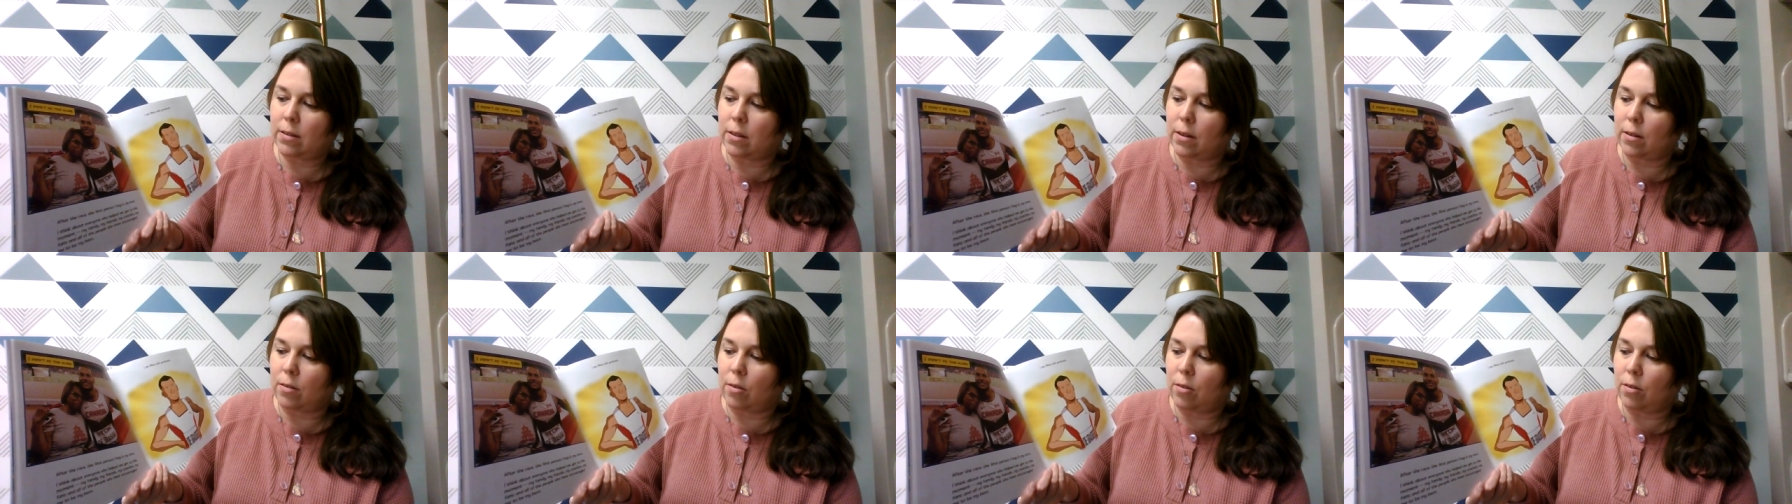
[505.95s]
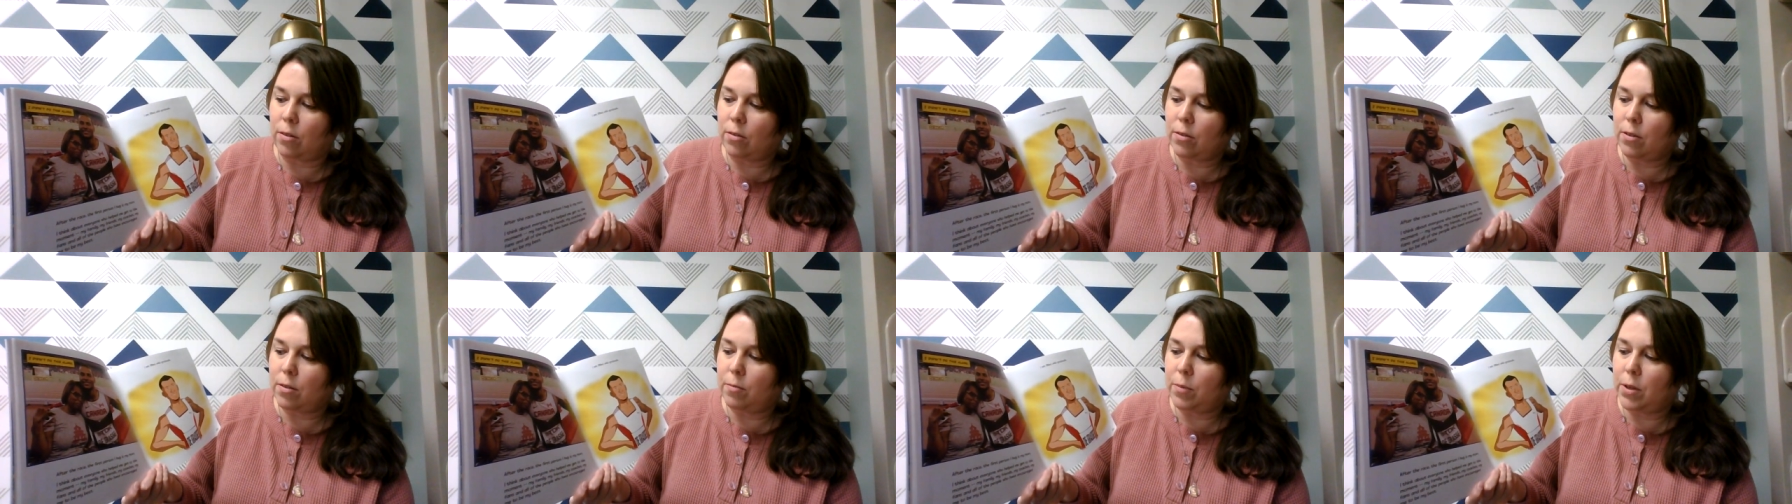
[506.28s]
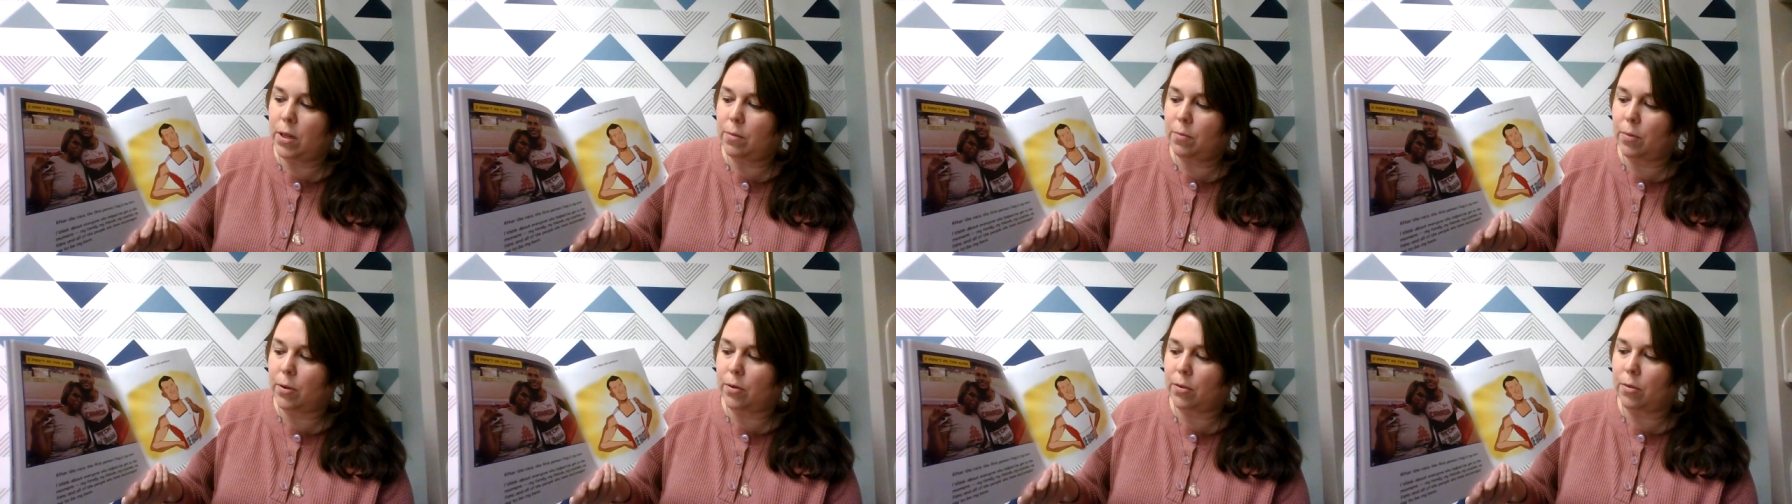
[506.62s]
and all the
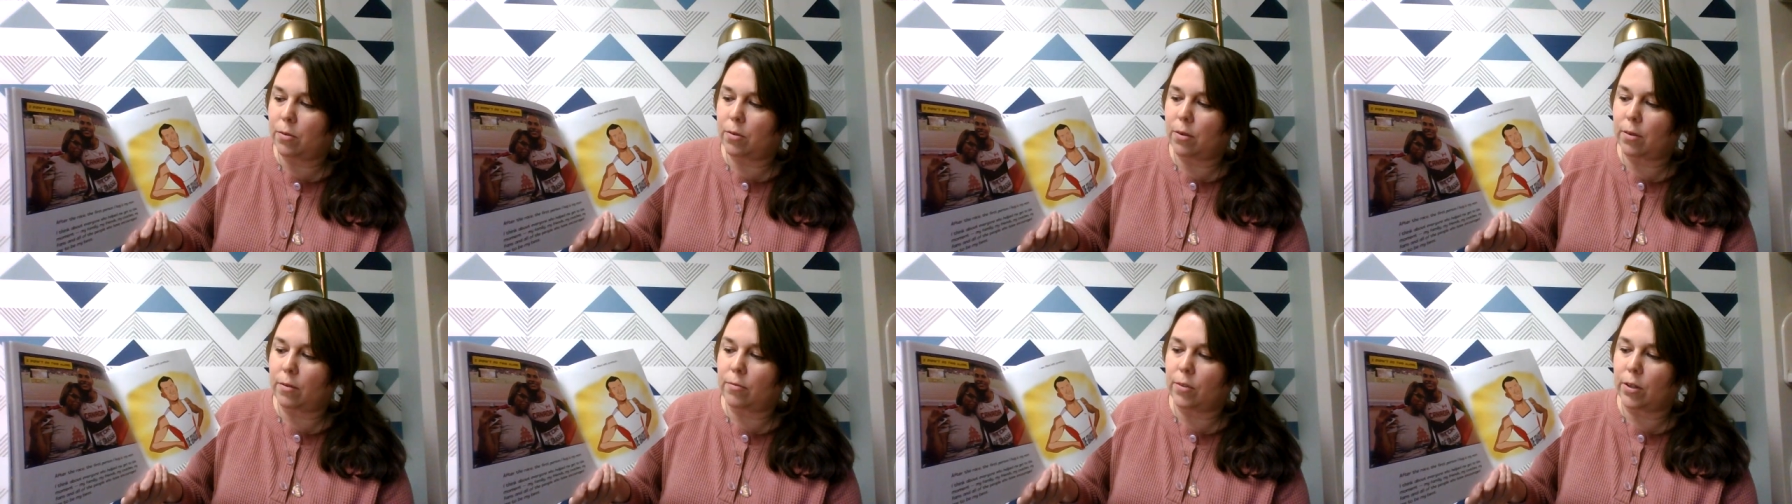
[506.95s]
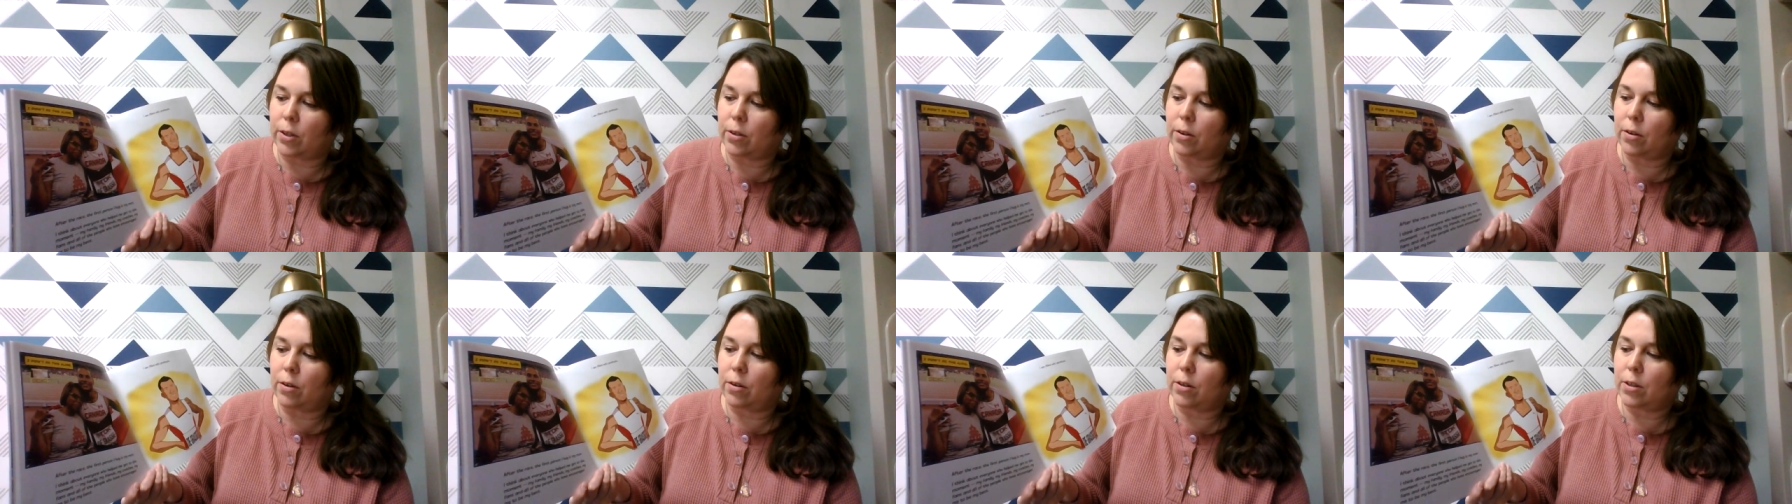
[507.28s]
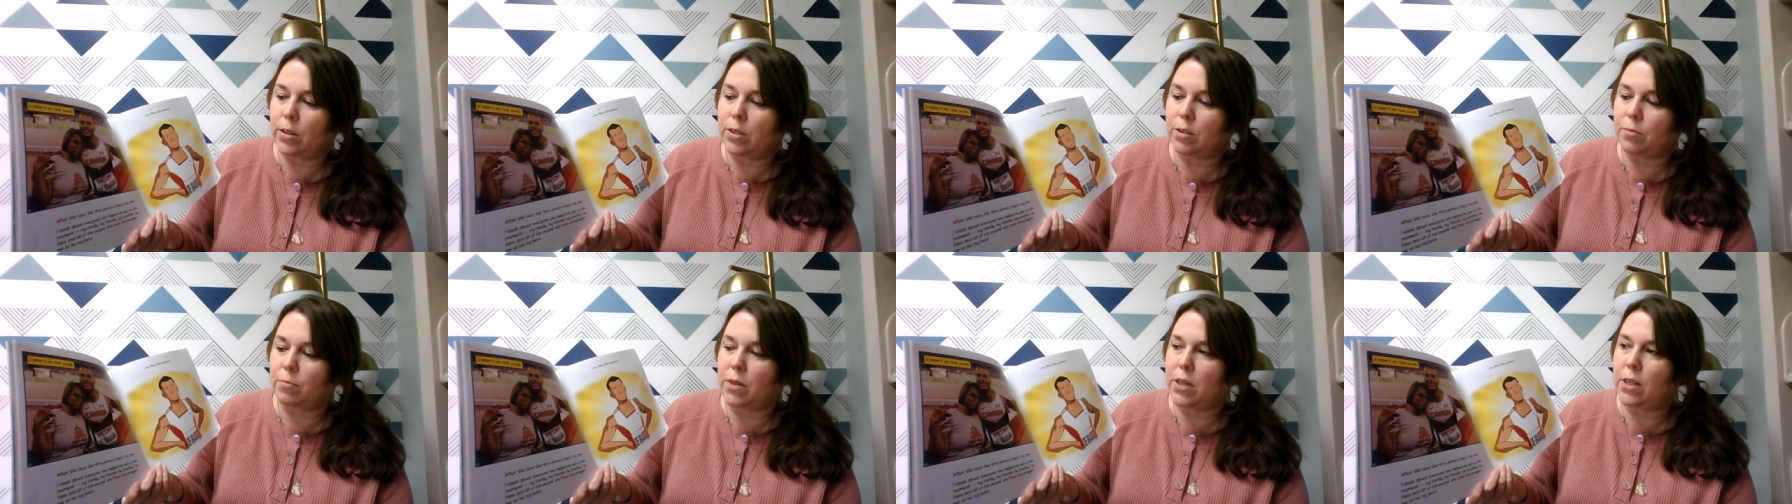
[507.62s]
people who have
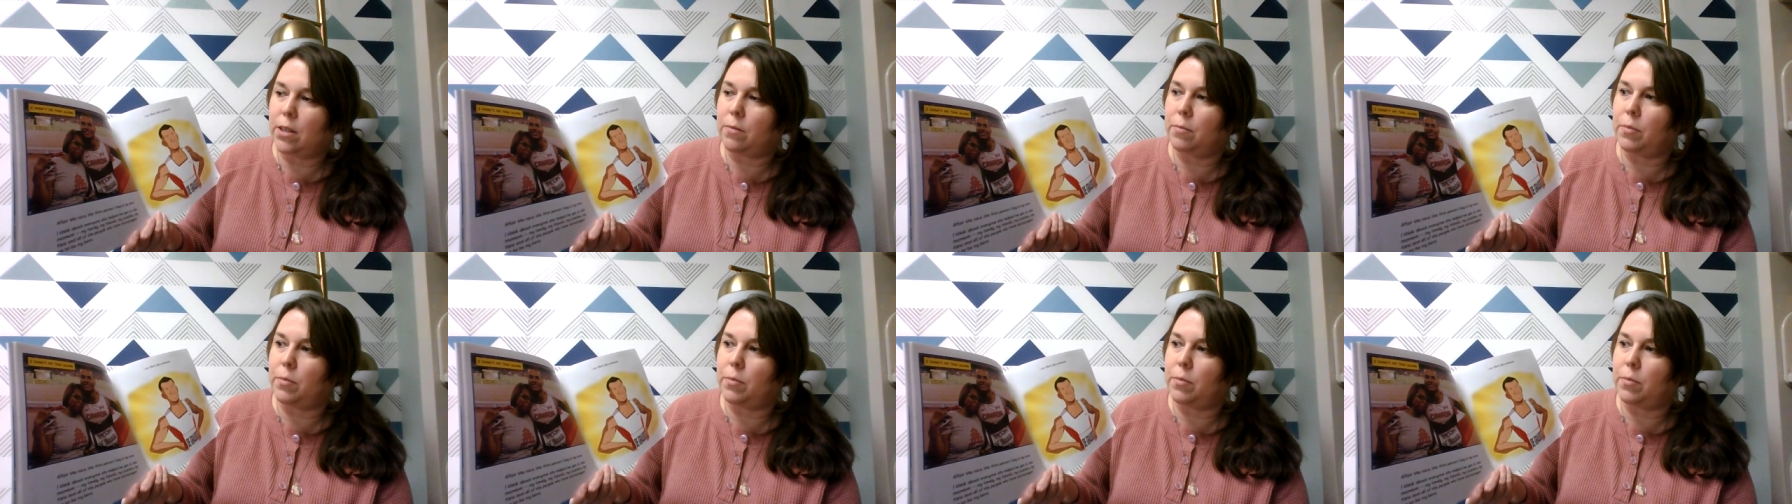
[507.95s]
encouraged me to